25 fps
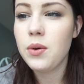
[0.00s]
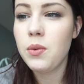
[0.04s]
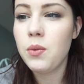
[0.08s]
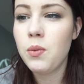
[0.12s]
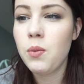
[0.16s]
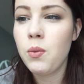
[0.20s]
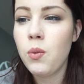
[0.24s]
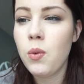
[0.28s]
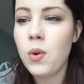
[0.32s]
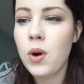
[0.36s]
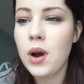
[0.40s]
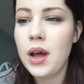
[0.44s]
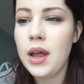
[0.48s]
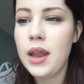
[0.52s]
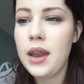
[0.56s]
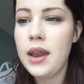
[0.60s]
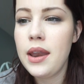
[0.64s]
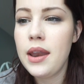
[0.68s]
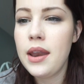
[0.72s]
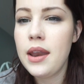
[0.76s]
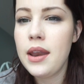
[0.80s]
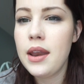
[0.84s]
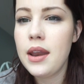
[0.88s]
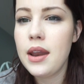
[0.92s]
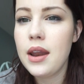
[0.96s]

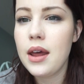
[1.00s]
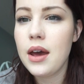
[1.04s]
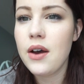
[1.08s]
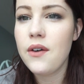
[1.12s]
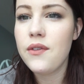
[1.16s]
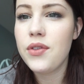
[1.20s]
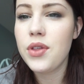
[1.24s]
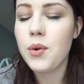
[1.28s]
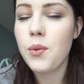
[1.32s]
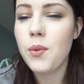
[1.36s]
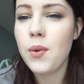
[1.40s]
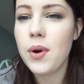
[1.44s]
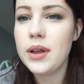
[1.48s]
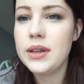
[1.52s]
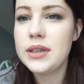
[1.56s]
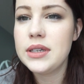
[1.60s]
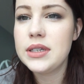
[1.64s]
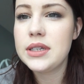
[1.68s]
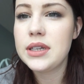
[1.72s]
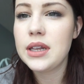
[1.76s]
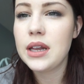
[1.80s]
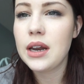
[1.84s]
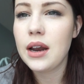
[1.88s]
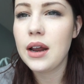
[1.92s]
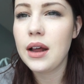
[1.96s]
one of the
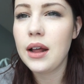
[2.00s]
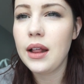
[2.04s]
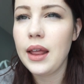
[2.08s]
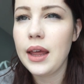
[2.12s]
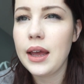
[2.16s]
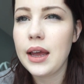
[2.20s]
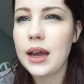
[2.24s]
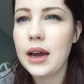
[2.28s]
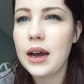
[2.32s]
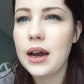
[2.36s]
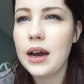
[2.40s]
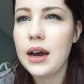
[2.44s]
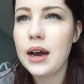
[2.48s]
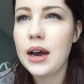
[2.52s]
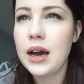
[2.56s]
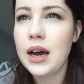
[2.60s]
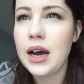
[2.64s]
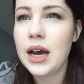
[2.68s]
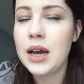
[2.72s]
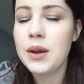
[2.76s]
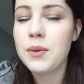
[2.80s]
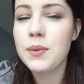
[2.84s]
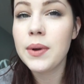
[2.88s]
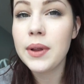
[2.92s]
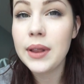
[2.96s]
ones that, like,
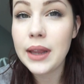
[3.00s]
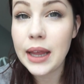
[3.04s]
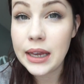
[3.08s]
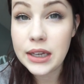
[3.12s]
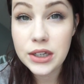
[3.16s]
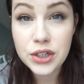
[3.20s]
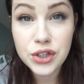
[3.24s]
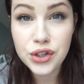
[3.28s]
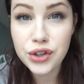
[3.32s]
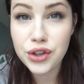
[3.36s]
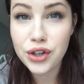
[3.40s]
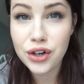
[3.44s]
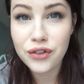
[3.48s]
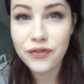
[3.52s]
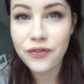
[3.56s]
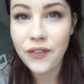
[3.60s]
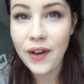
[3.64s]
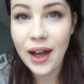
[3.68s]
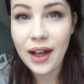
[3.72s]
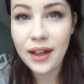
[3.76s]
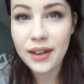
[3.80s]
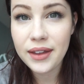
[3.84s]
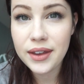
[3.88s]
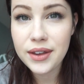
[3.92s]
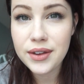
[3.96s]
I relate to their
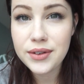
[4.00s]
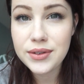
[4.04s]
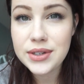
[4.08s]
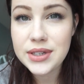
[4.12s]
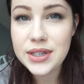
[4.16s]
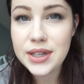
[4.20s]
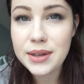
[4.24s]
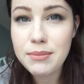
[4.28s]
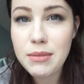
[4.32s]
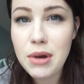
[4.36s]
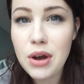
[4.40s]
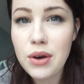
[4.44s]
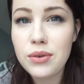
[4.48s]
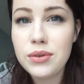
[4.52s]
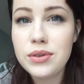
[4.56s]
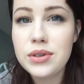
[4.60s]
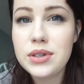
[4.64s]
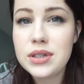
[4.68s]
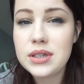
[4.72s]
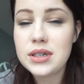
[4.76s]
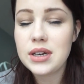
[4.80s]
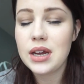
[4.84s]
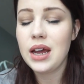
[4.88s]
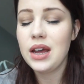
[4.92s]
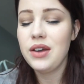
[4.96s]
values the
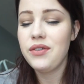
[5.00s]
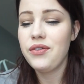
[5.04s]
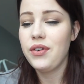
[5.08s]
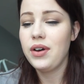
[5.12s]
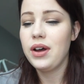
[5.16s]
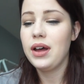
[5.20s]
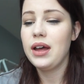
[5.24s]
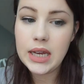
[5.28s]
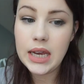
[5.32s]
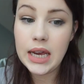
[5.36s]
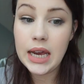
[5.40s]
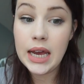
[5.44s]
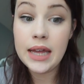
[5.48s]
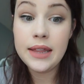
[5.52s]
most, I find.